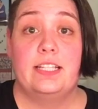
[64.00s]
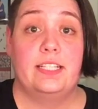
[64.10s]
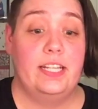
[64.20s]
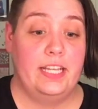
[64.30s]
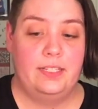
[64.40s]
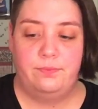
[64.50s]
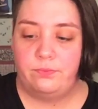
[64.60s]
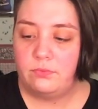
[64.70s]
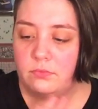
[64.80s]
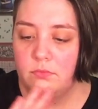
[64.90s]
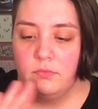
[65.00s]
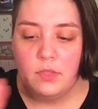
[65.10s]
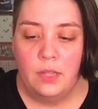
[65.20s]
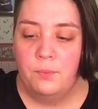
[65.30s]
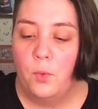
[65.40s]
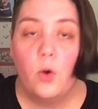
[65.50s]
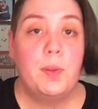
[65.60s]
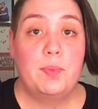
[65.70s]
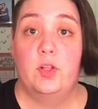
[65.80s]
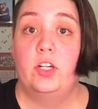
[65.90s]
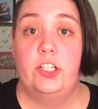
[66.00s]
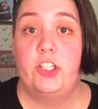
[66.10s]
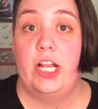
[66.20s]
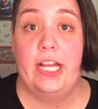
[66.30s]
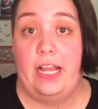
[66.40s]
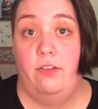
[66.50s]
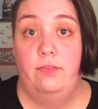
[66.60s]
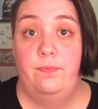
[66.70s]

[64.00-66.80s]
It's gonna get more people are gonna check it out.